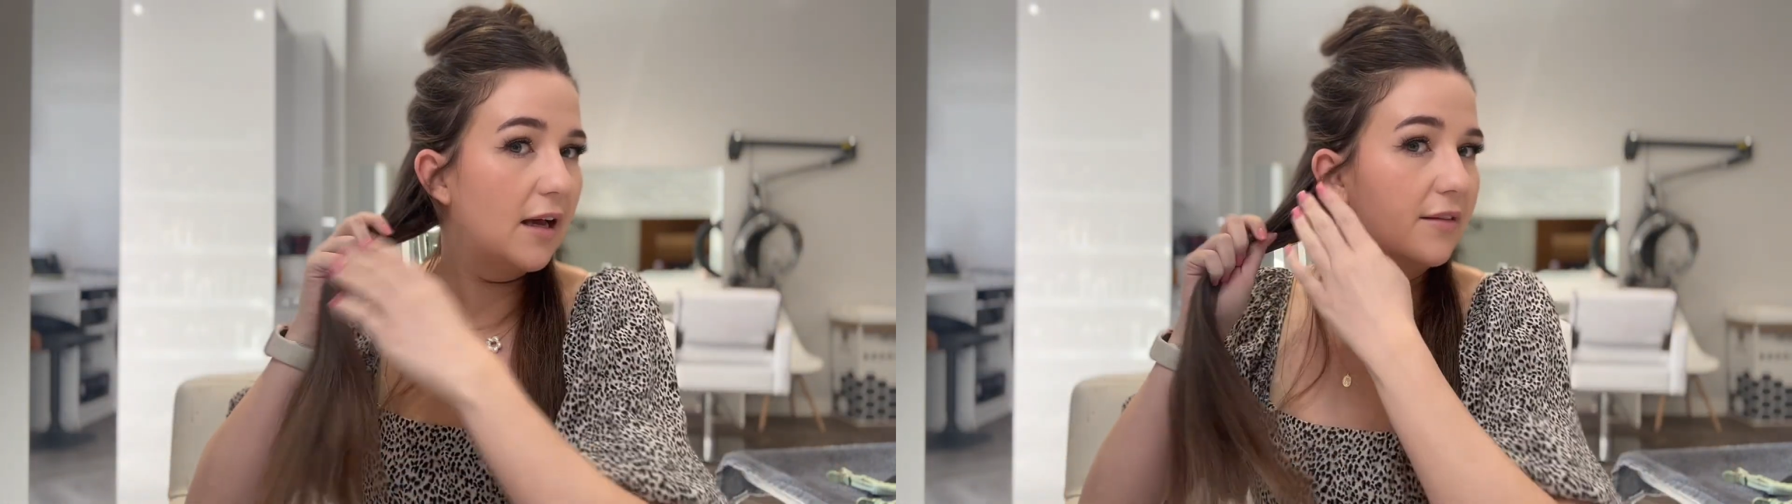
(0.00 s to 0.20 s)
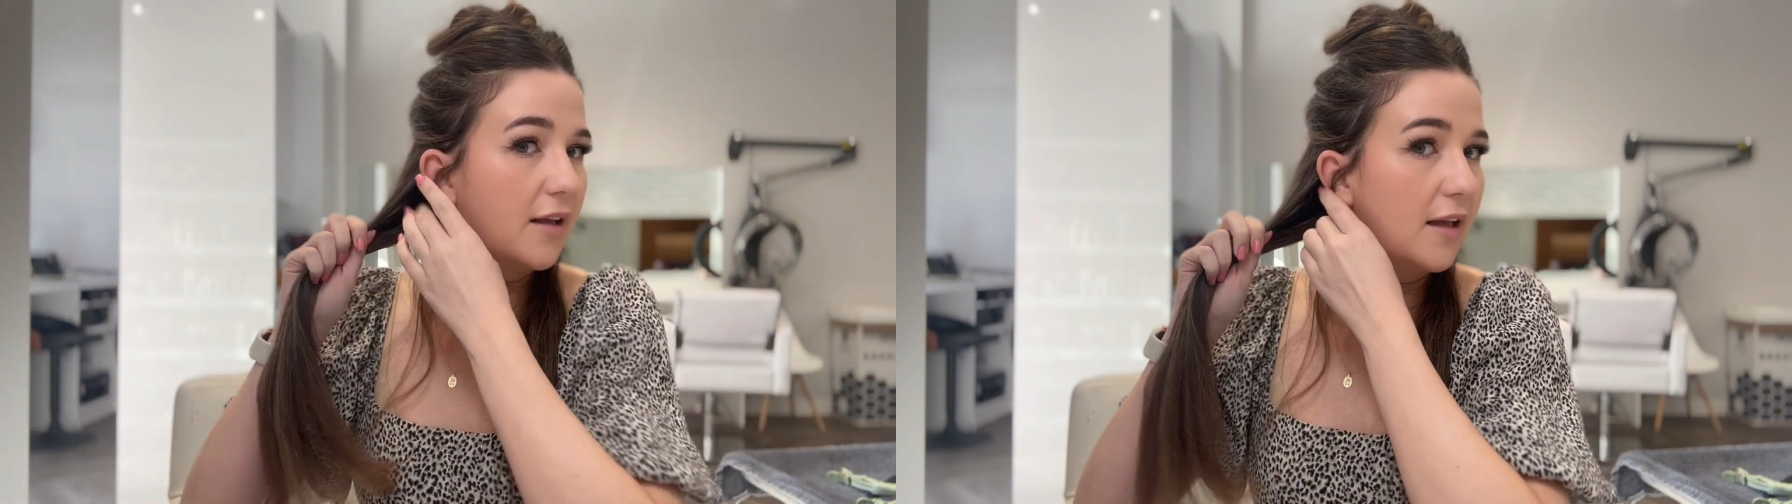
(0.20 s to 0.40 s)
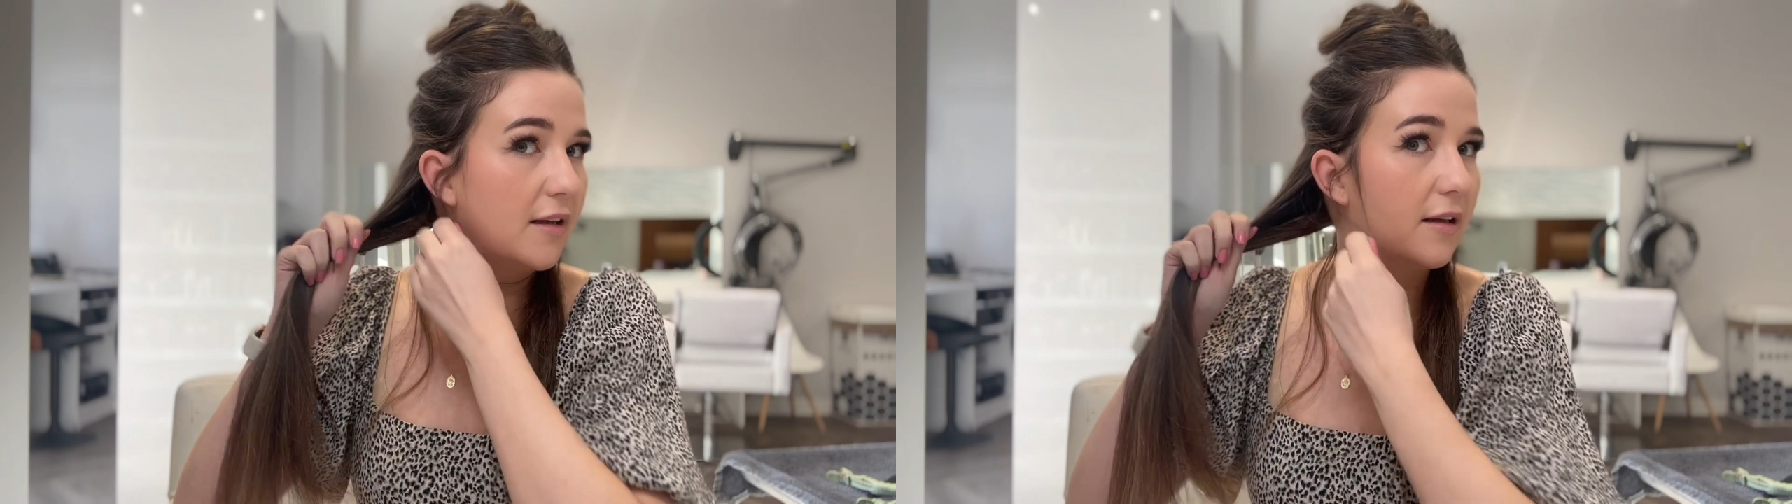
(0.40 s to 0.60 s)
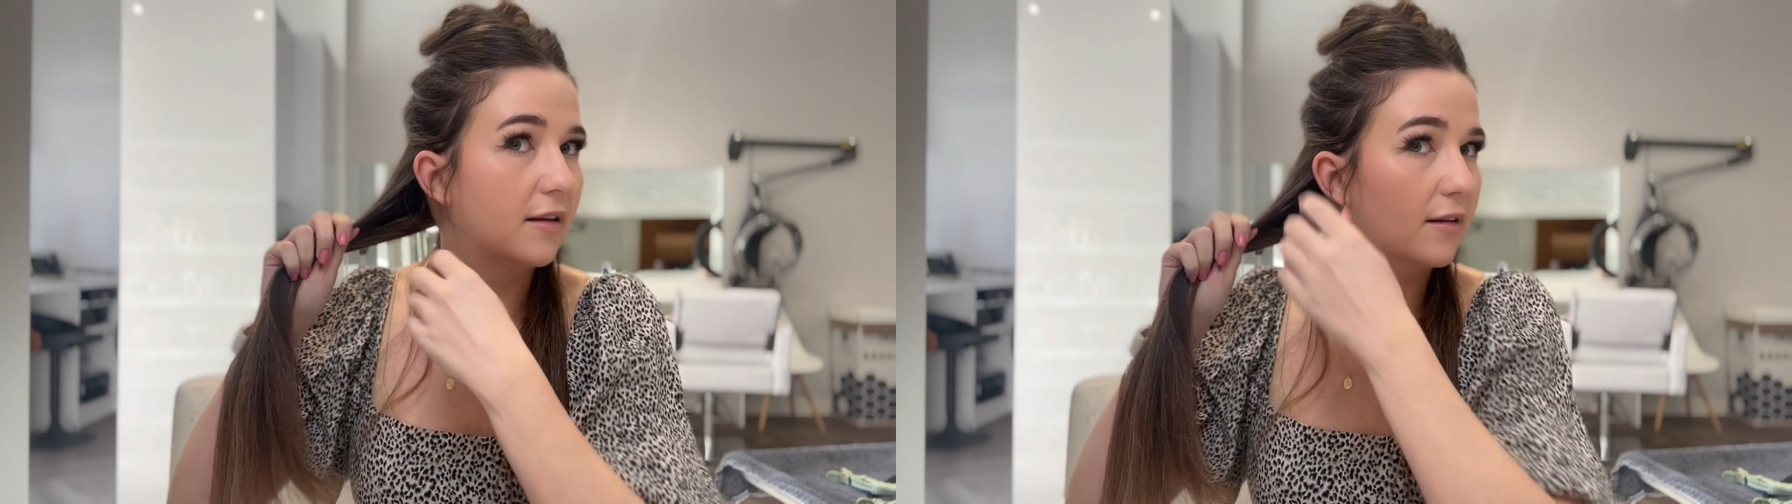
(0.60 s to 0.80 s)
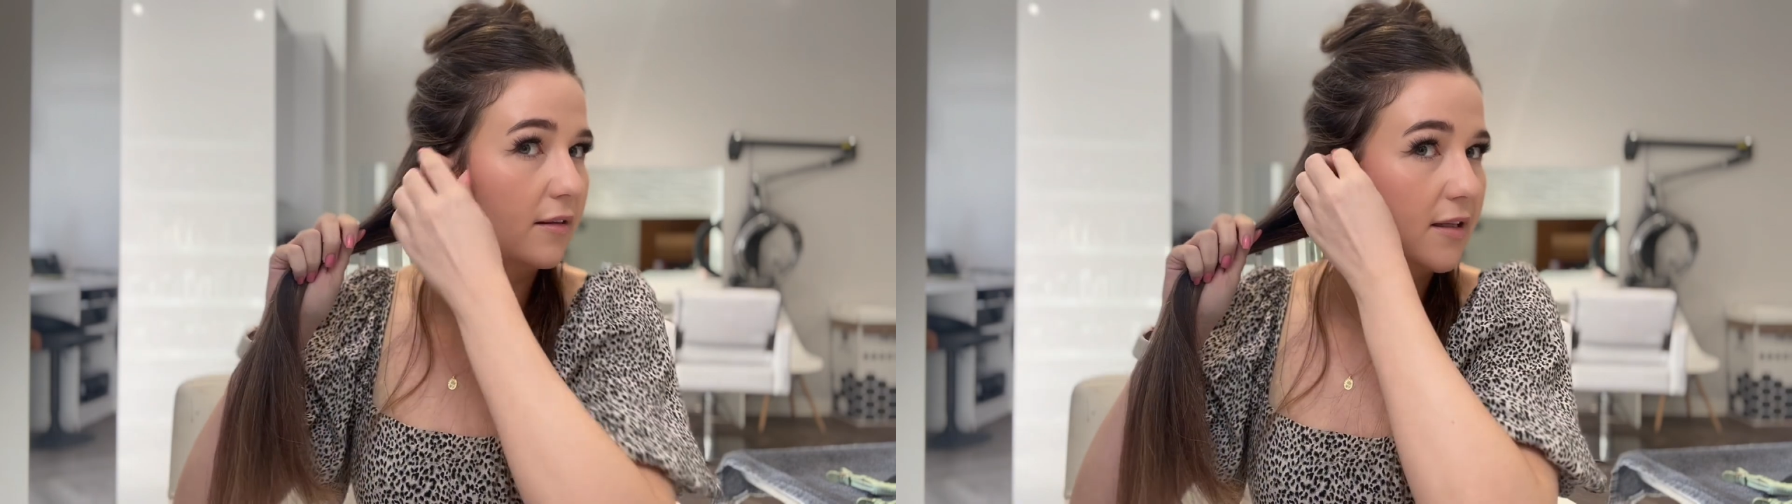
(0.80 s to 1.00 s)
and then
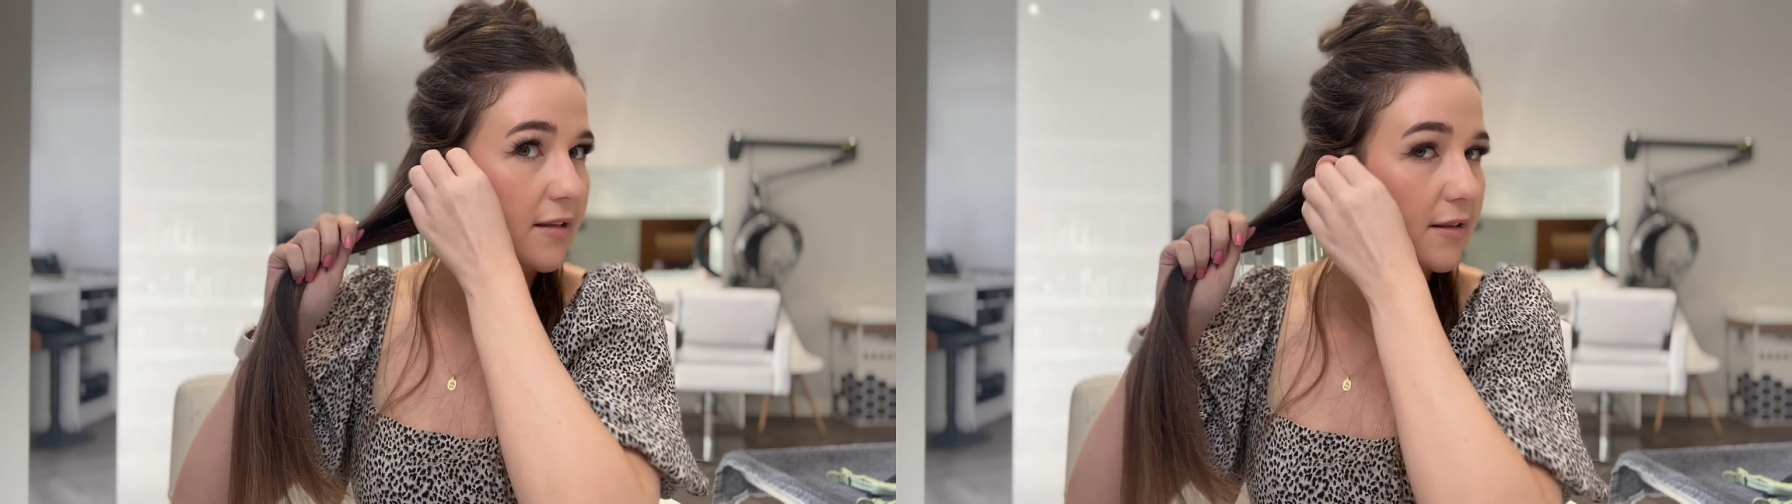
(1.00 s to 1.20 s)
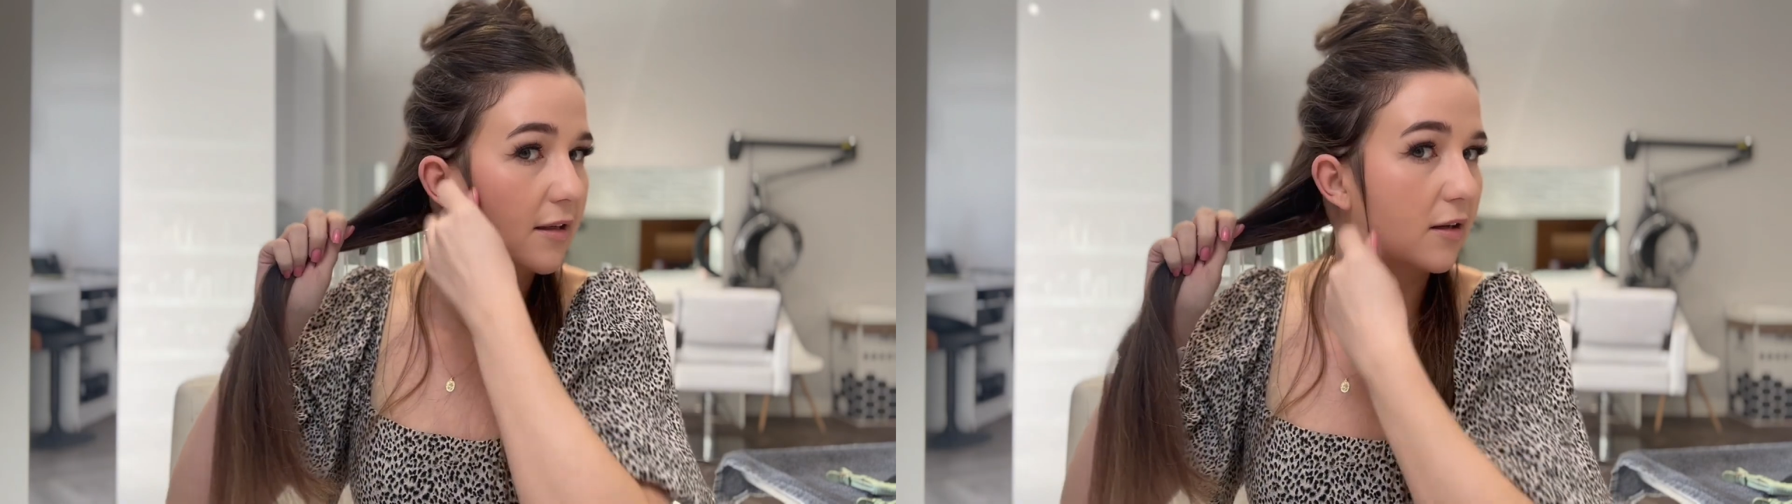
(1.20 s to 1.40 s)
this